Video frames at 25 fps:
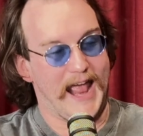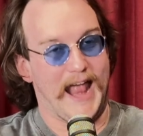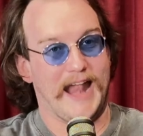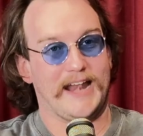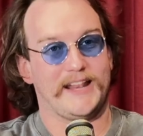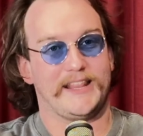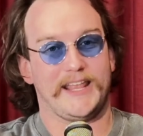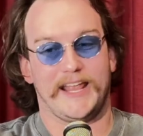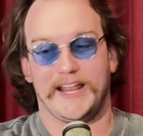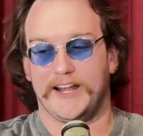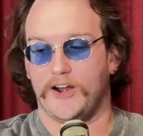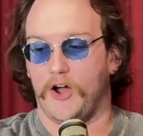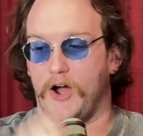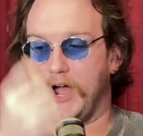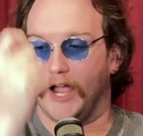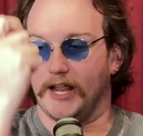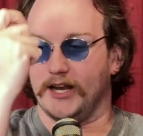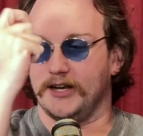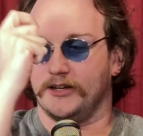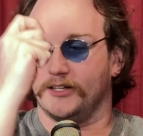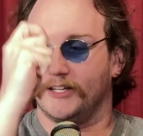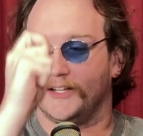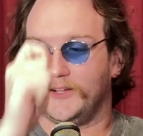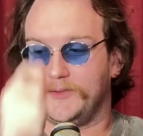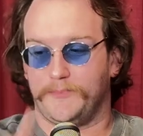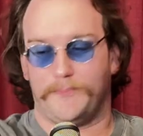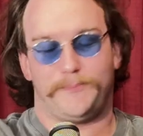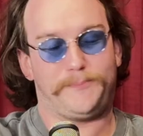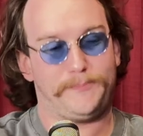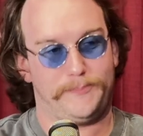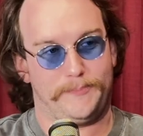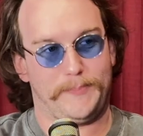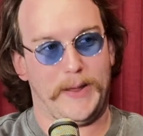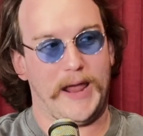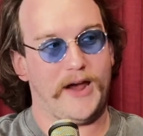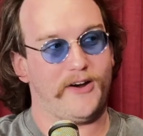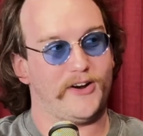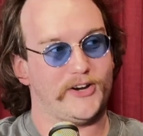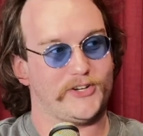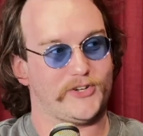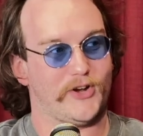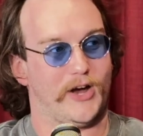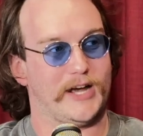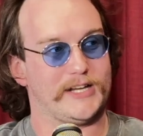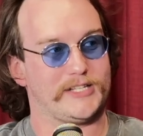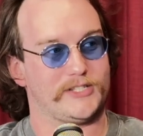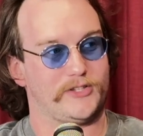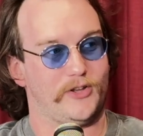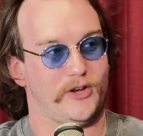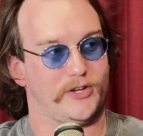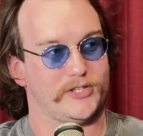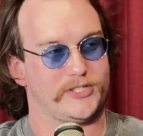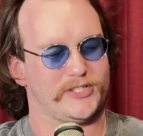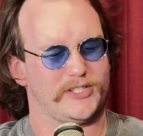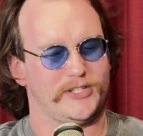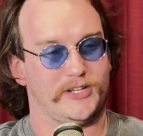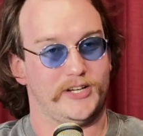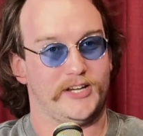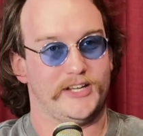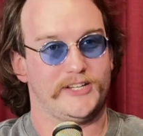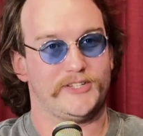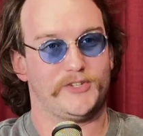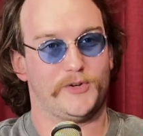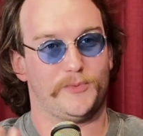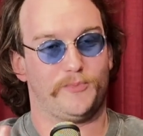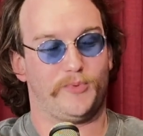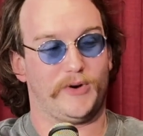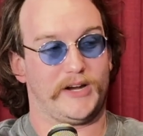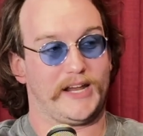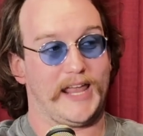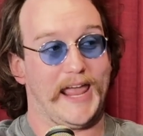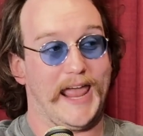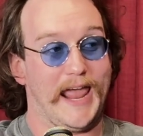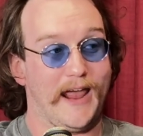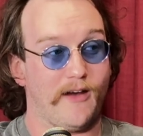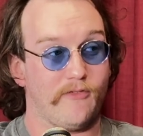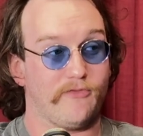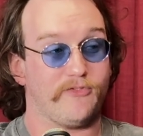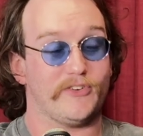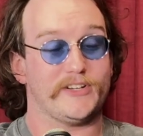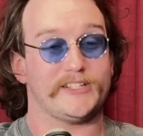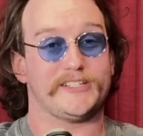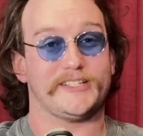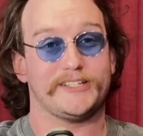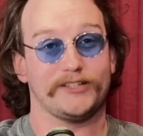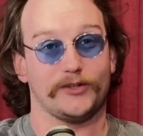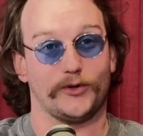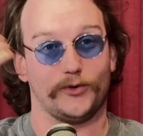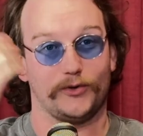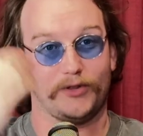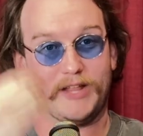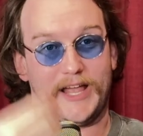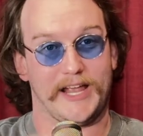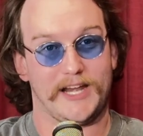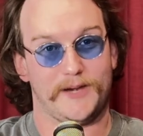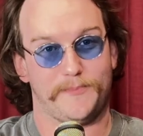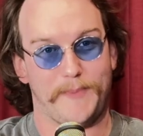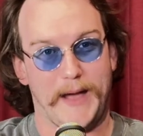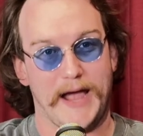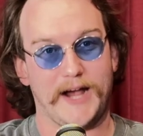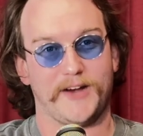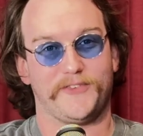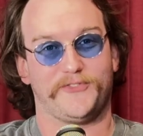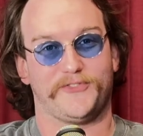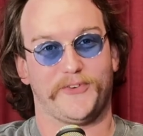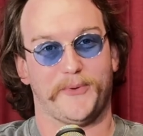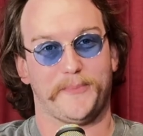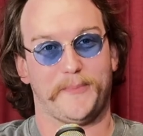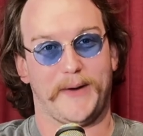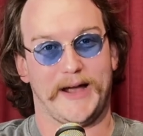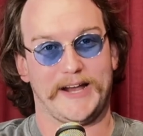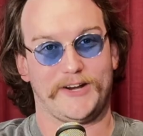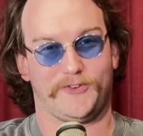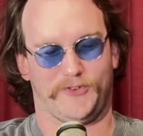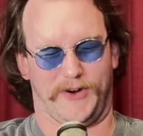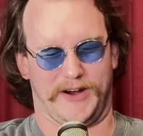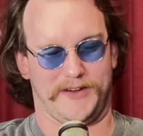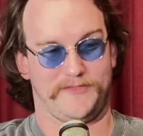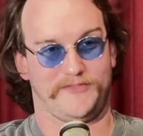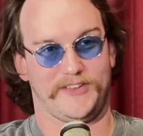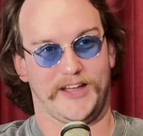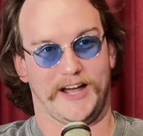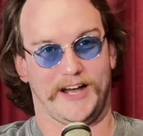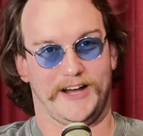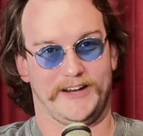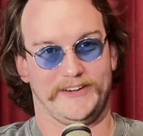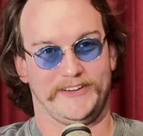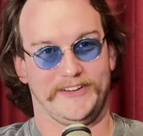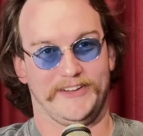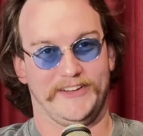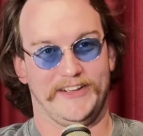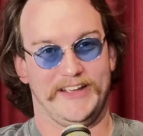And then I Paradise Lost to bring every single land back from my graveyard.